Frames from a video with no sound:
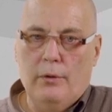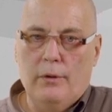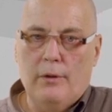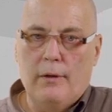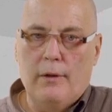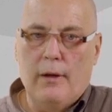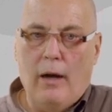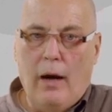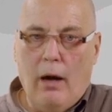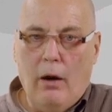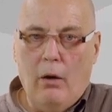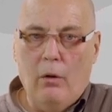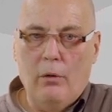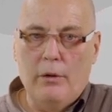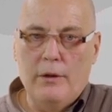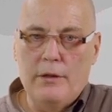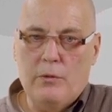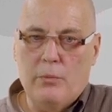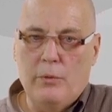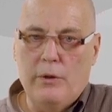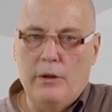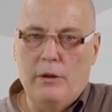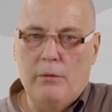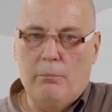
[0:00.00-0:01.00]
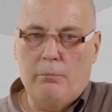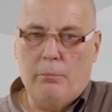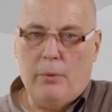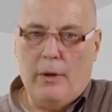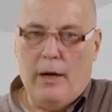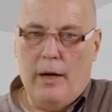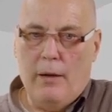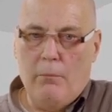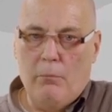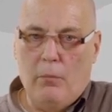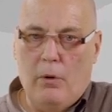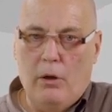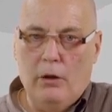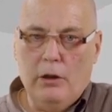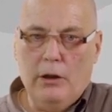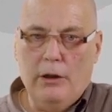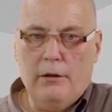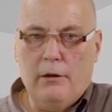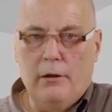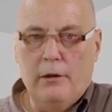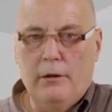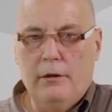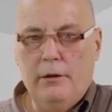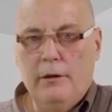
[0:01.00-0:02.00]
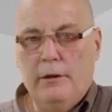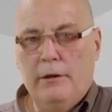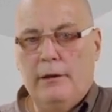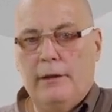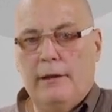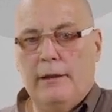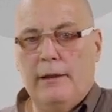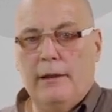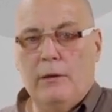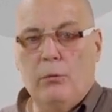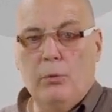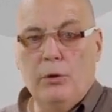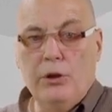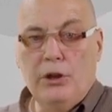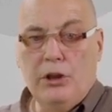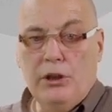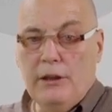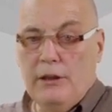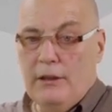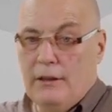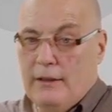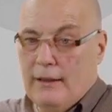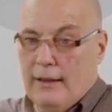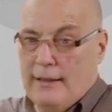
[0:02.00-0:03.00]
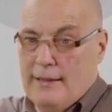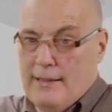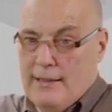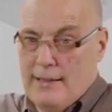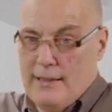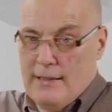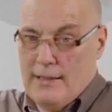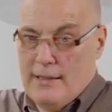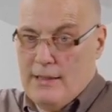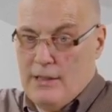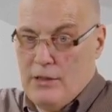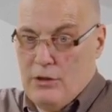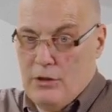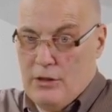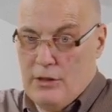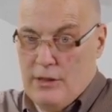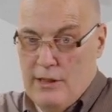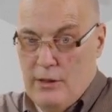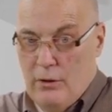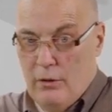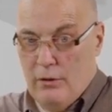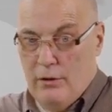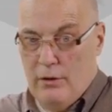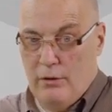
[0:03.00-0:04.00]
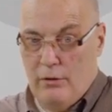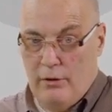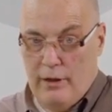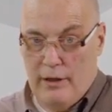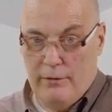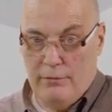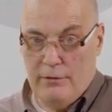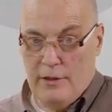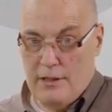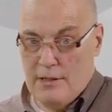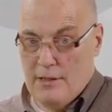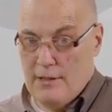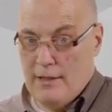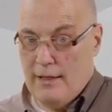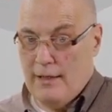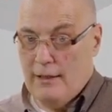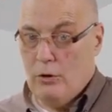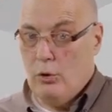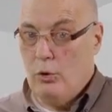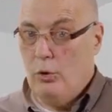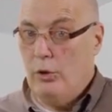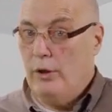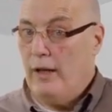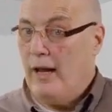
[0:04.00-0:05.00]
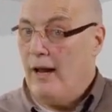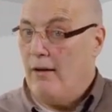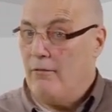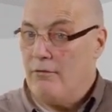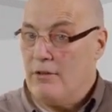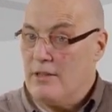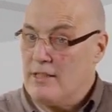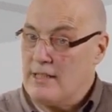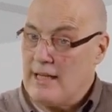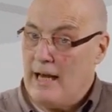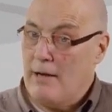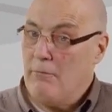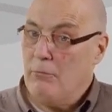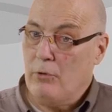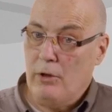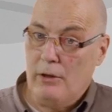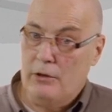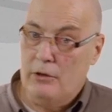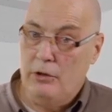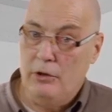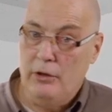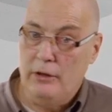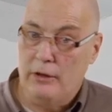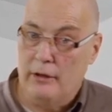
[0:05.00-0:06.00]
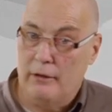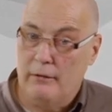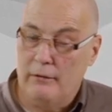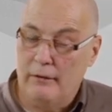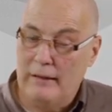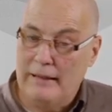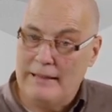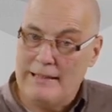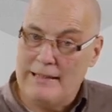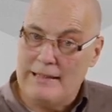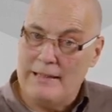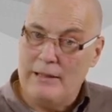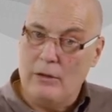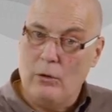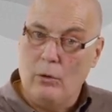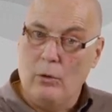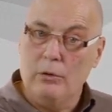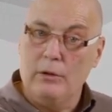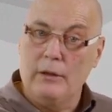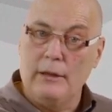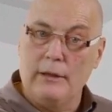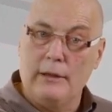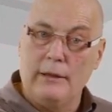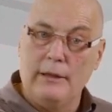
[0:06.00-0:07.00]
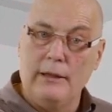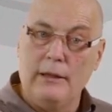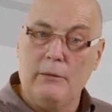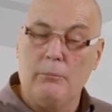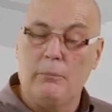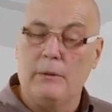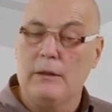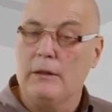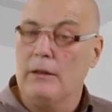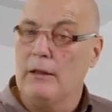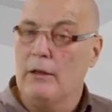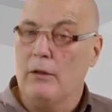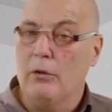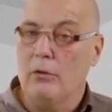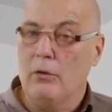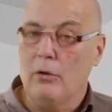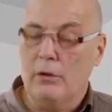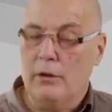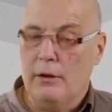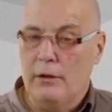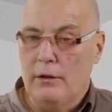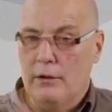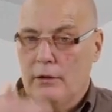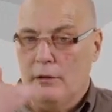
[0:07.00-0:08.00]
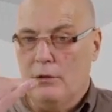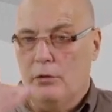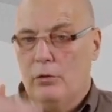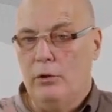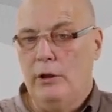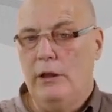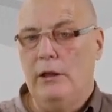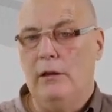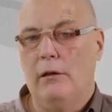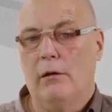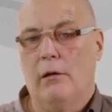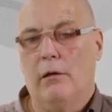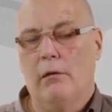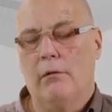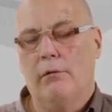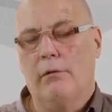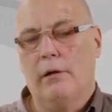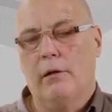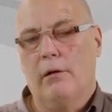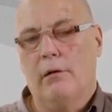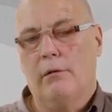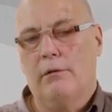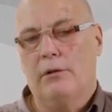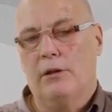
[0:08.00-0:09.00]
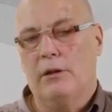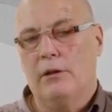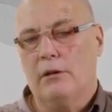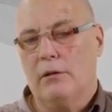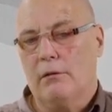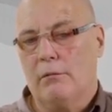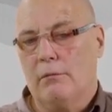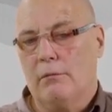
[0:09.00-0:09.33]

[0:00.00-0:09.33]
now is we apply a multi-criteria technique, which in essence you see on the left-hand side could have the same criteria as the old technique, but they are not in a tree now. They are just